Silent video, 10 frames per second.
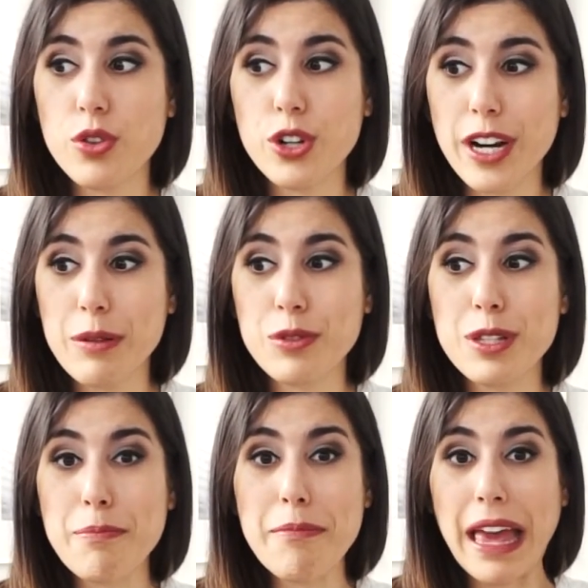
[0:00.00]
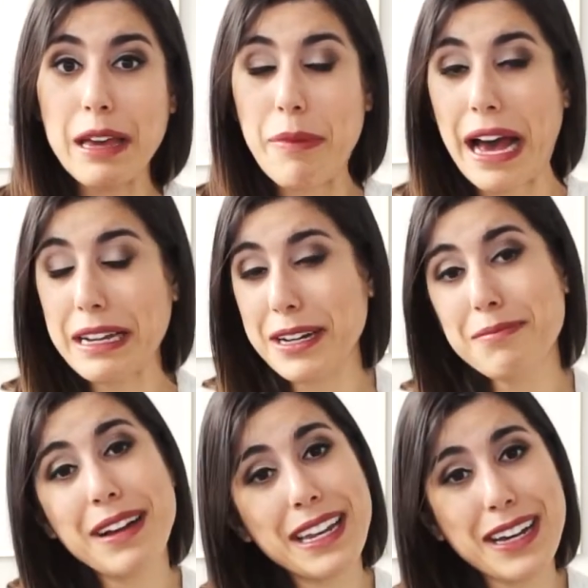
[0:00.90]
You're able to make back
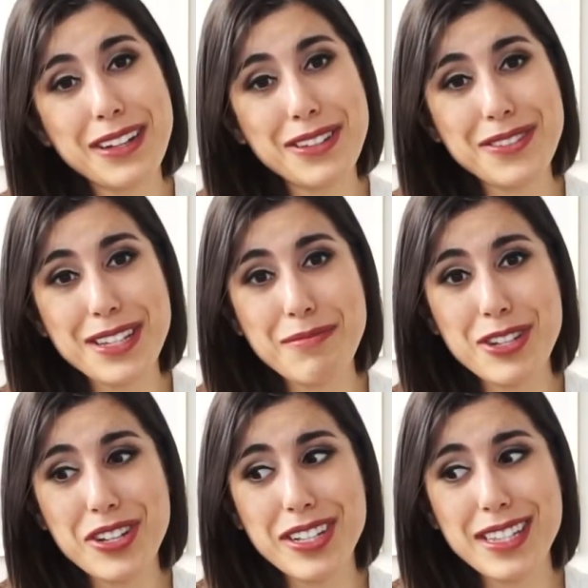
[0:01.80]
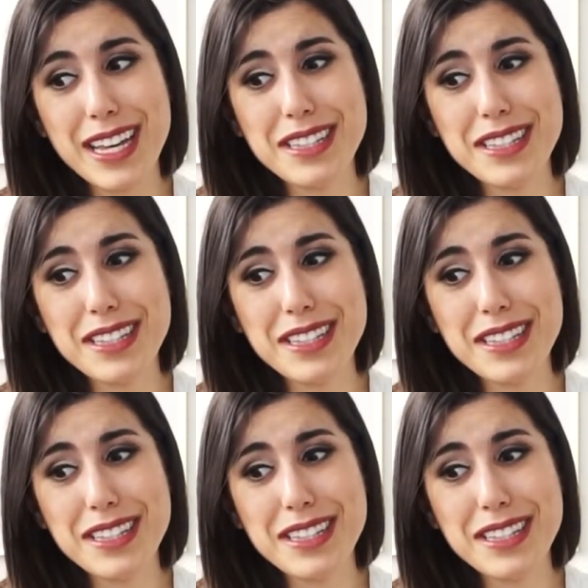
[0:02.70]
your money on those images